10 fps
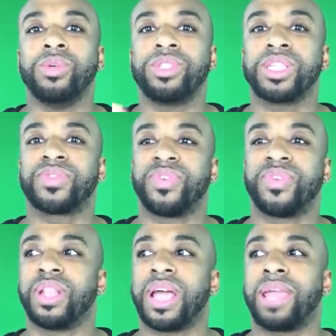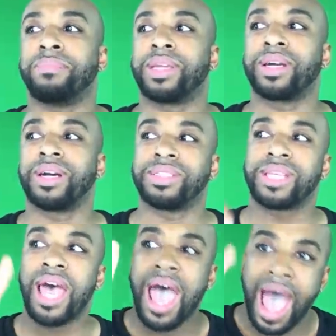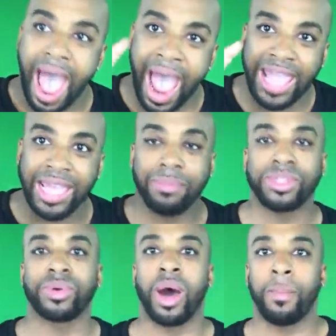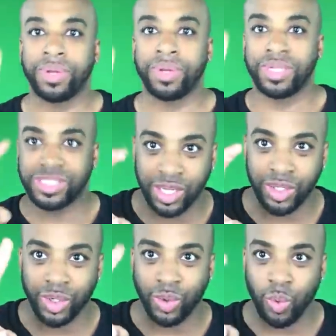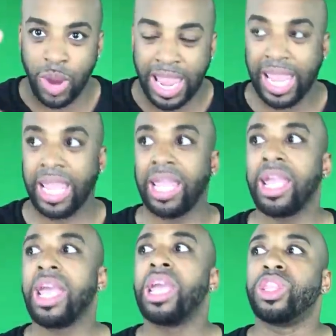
You just feel like because I am a, a particular way,